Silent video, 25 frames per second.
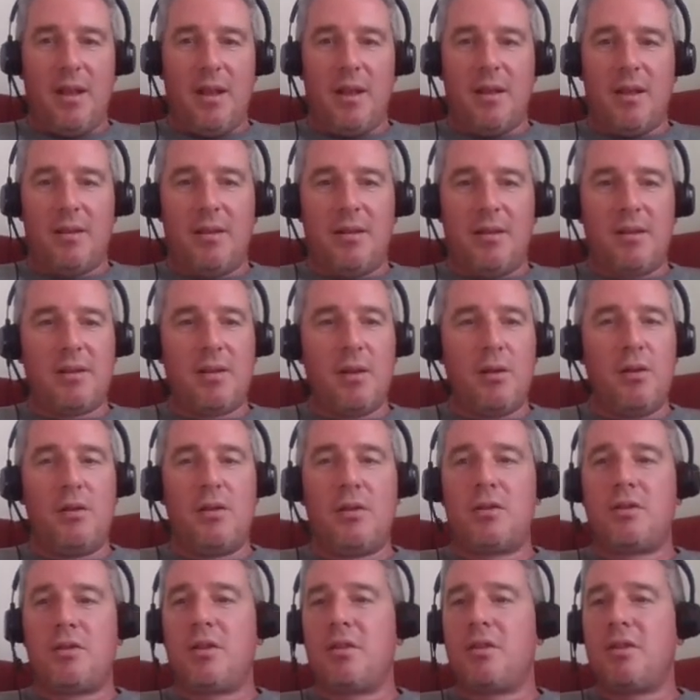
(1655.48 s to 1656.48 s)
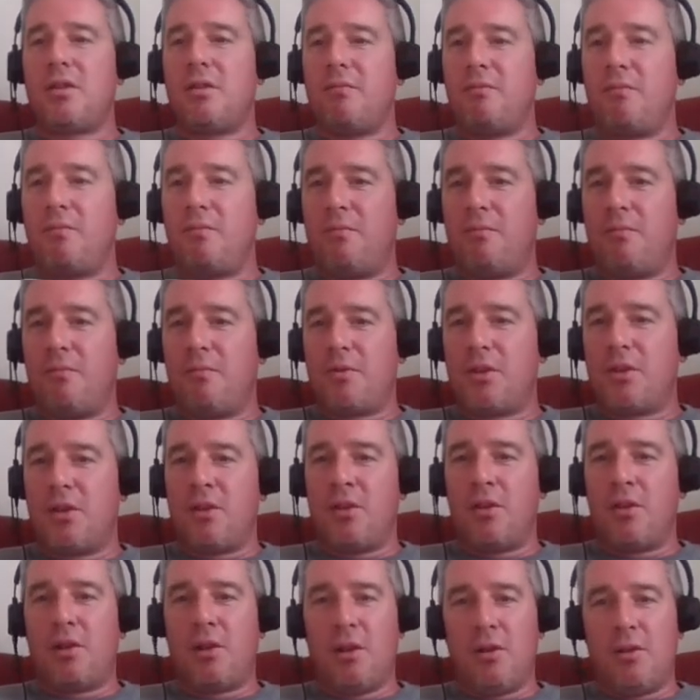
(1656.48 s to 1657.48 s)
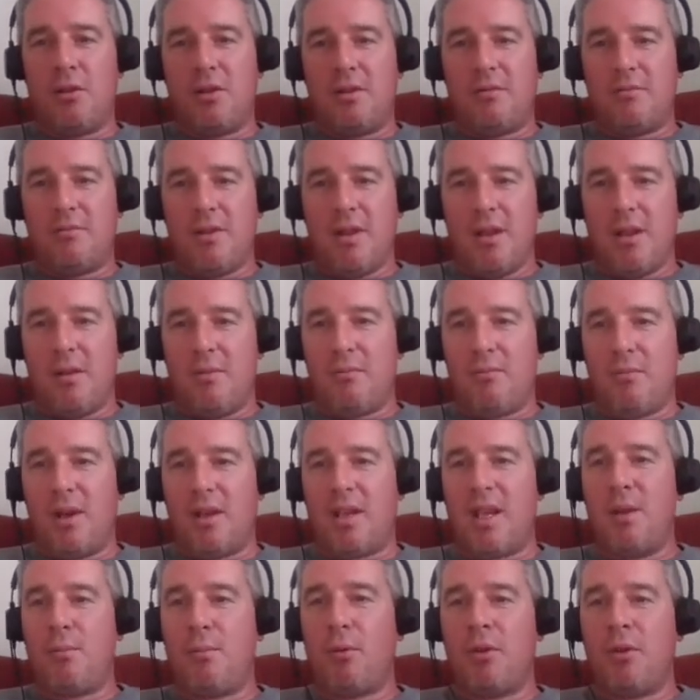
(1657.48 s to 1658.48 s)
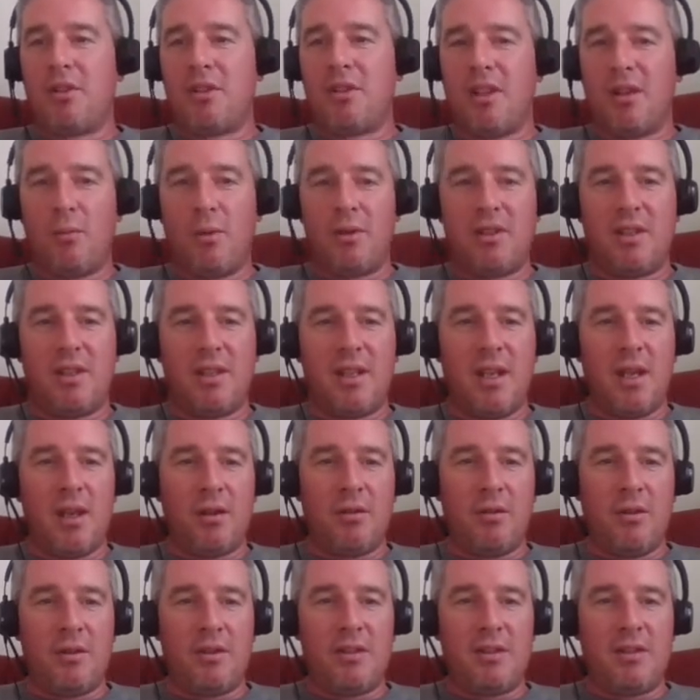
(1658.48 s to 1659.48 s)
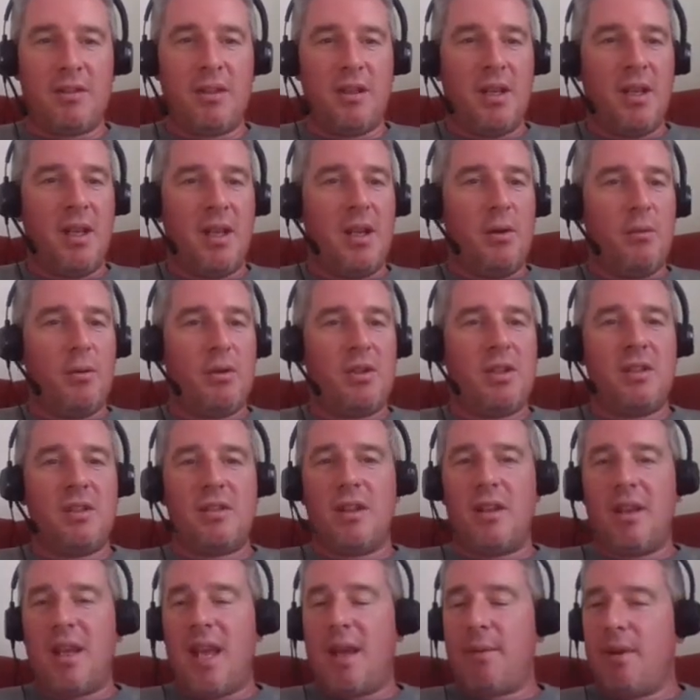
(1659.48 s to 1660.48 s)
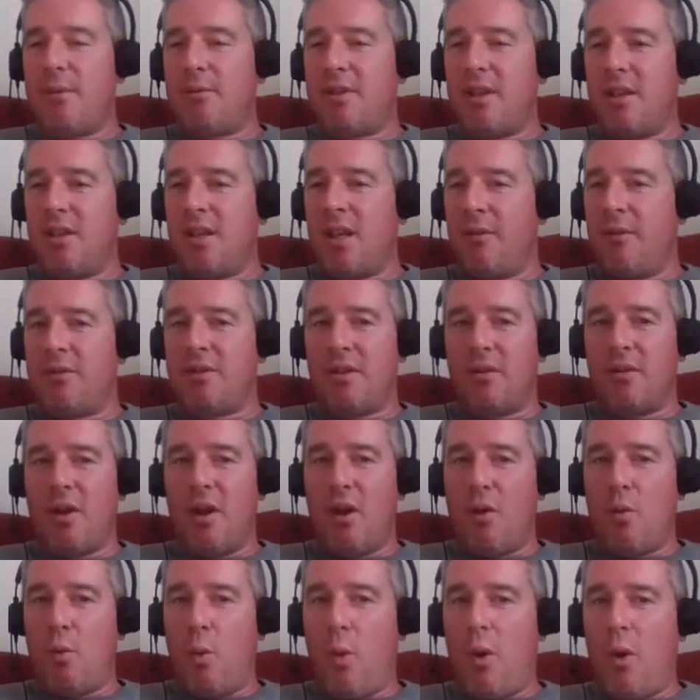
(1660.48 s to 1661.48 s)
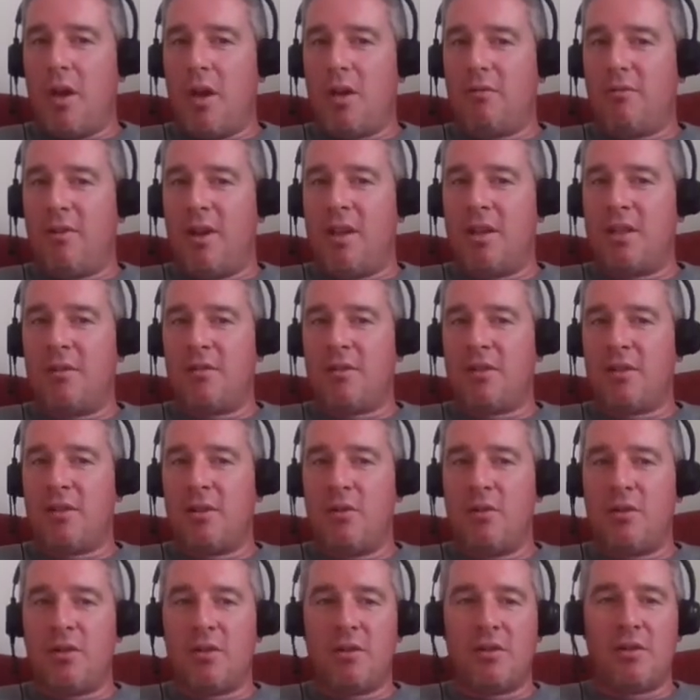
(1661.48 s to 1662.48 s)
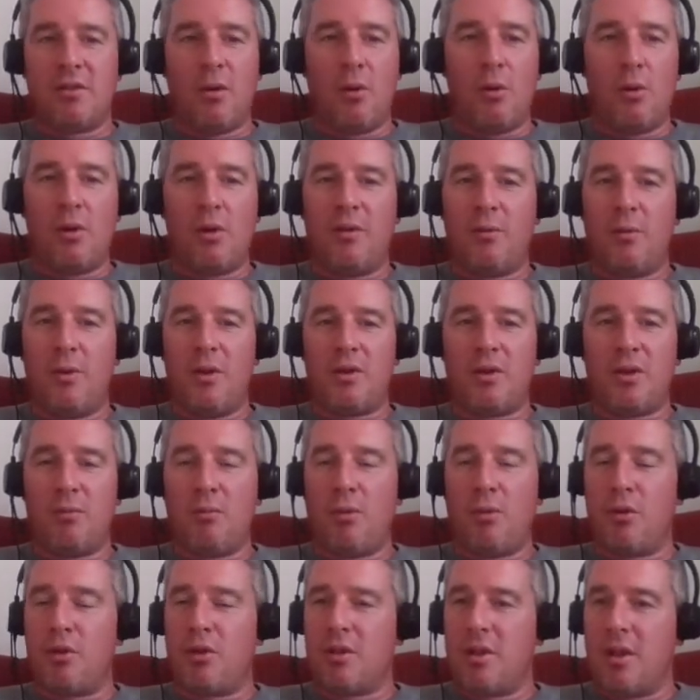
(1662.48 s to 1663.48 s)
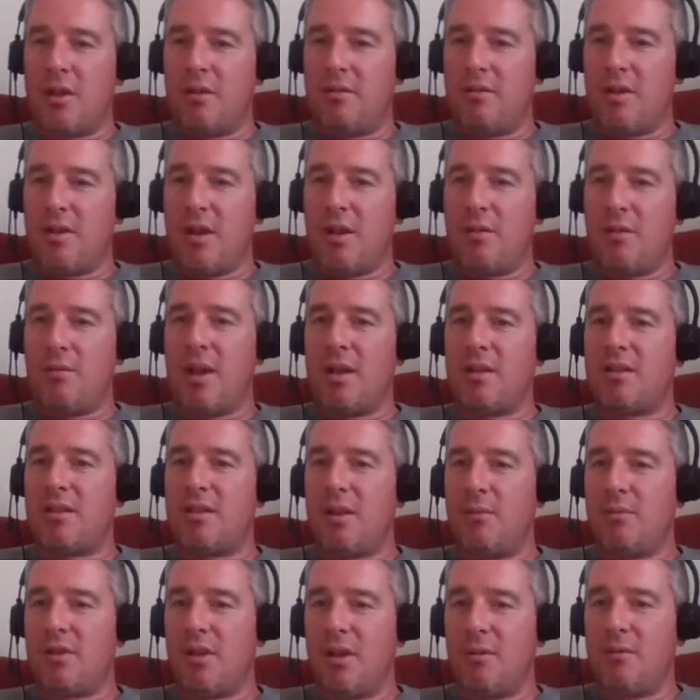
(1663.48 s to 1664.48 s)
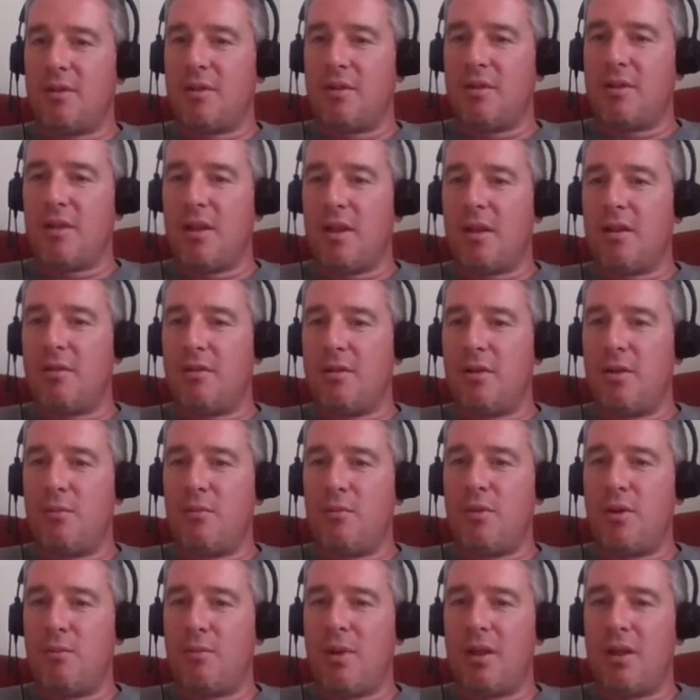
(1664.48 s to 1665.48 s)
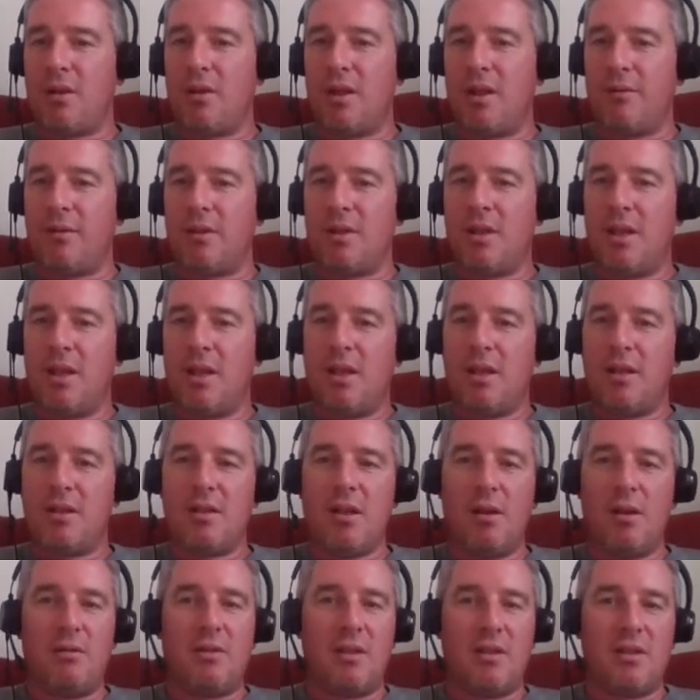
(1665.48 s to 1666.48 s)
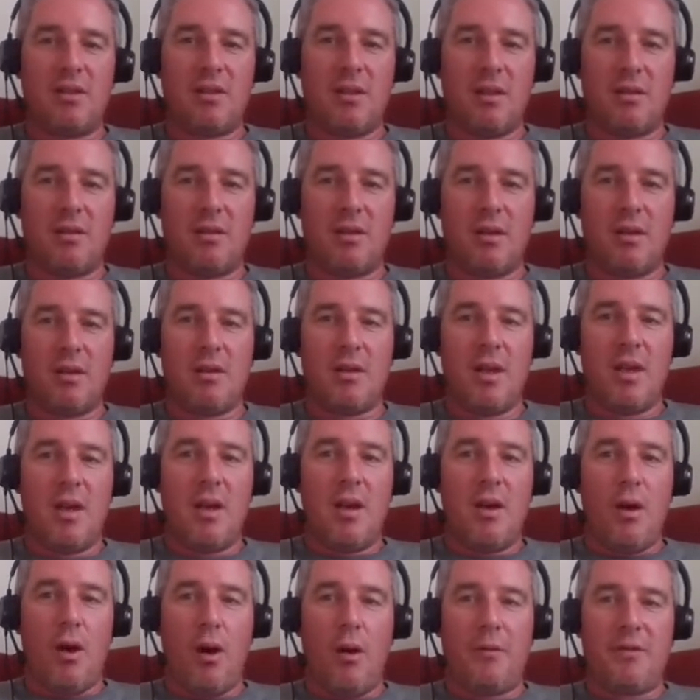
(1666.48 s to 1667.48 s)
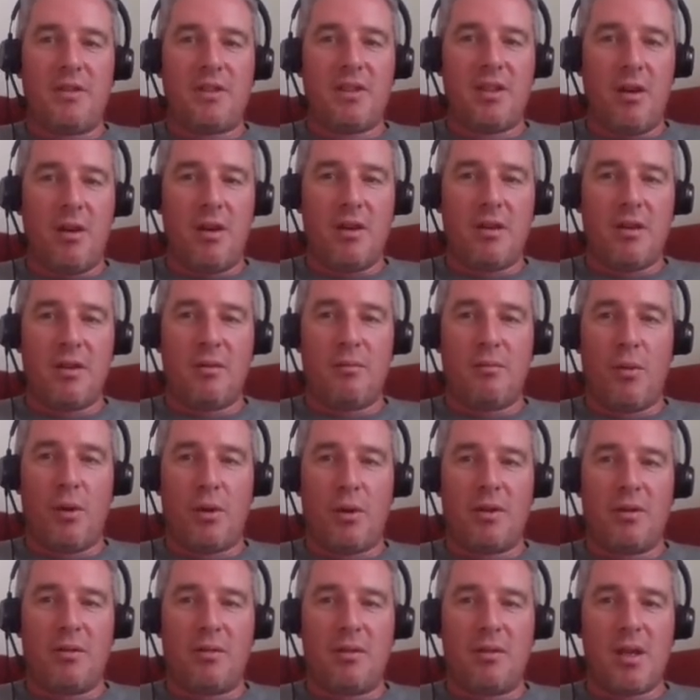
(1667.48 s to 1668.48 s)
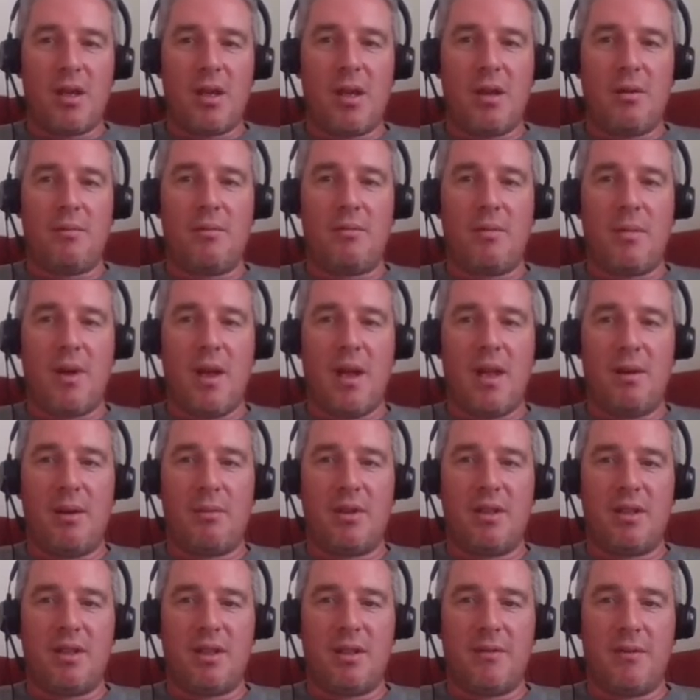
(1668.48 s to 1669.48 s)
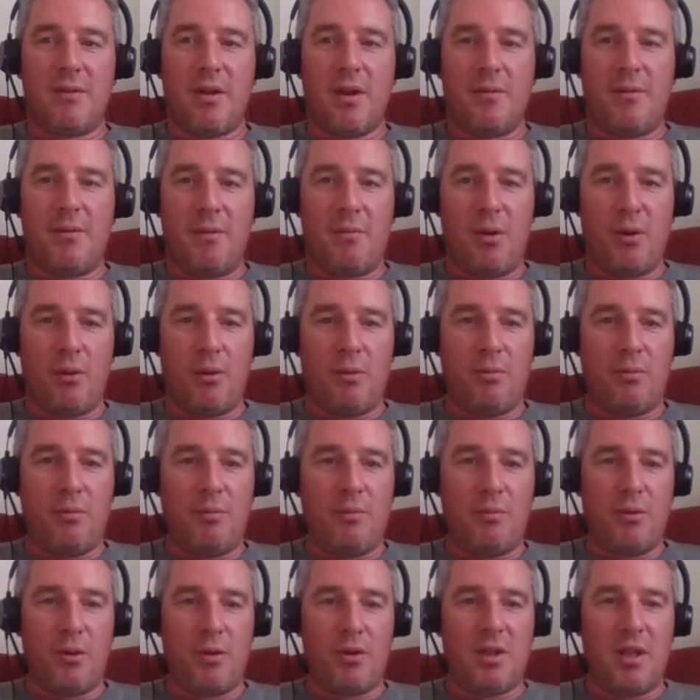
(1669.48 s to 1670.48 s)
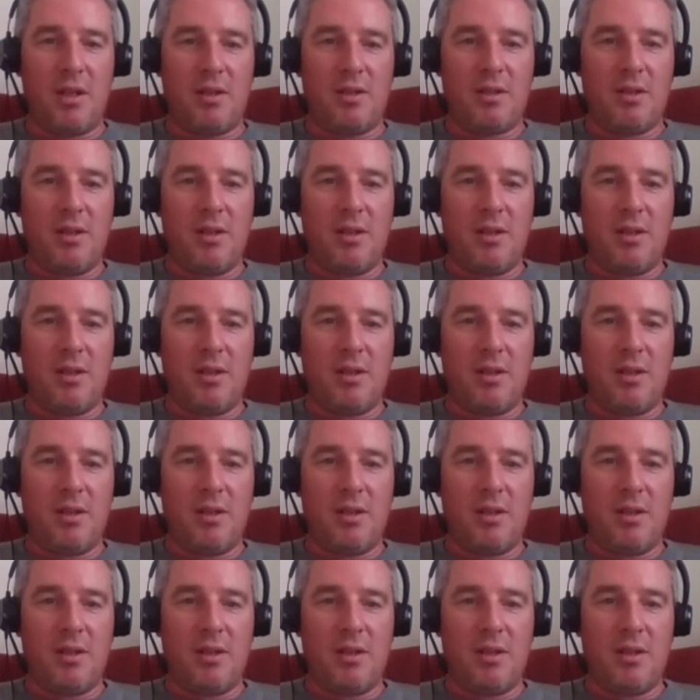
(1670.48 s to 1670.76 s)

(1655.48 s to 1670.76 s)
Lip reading: So just to conclude, my key points that I wanted to get across, which is that MMC covers a wide range of solutions, not all of which are modular, and sometimes you may not even notice that the off-site and modern elements of a build project.